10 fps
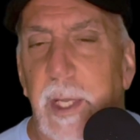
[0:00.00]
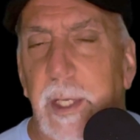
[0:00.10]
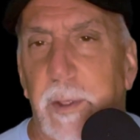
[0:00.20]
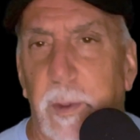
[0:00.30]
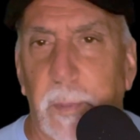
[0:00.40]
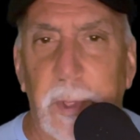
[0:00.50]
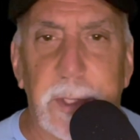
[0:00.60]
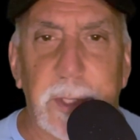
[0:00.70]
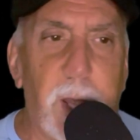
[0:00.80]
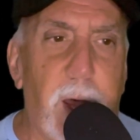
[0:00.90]
either
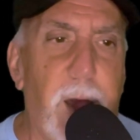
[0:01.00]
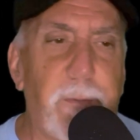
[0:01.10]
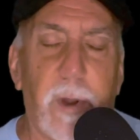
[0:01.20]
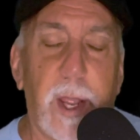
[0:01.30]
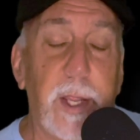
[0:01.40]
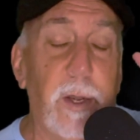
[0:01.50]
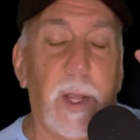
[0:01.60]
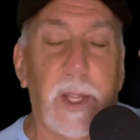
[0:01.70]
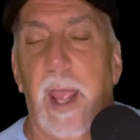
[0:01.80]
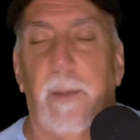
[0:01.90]
pissed off or I
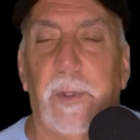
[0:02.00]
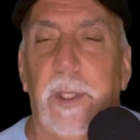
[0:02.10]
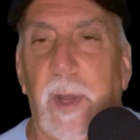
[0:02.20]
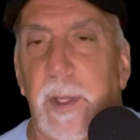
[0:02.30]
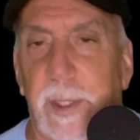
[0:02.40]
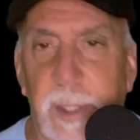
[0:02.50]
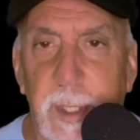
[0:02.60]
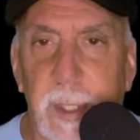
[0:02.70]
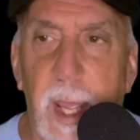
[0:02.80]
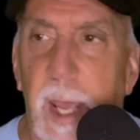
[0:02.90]
can't believe I
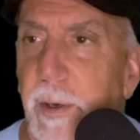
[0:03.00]
did that,